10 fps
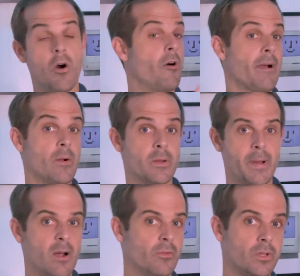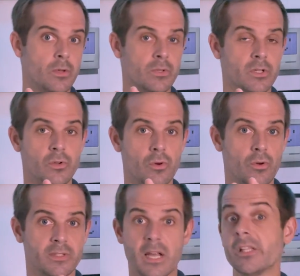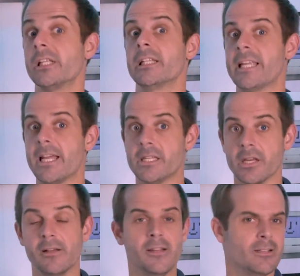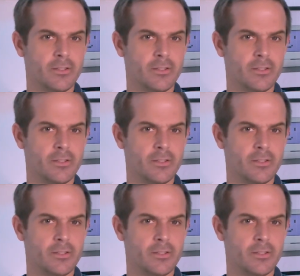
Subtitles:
or out and about using your cellular data,